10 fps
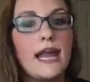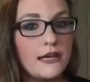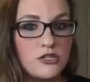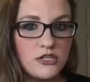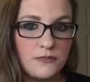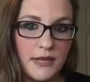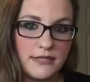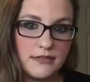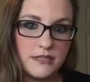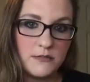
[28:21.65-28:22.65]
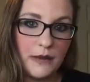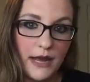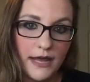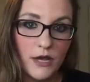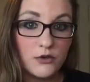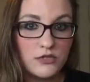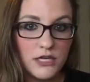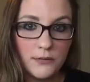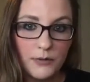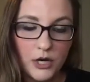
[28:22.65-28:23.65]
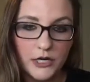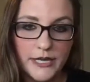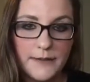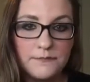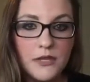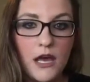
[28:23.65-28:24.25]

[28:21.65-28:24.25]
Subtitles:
extra spaces by hosting a party.